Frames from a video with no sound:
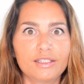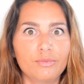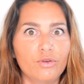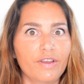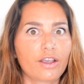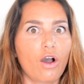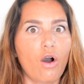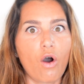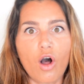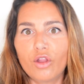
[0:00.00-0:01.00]
is moving
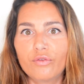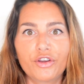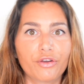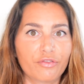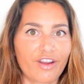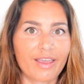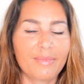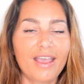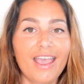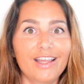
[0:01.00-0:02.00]
all over your frame,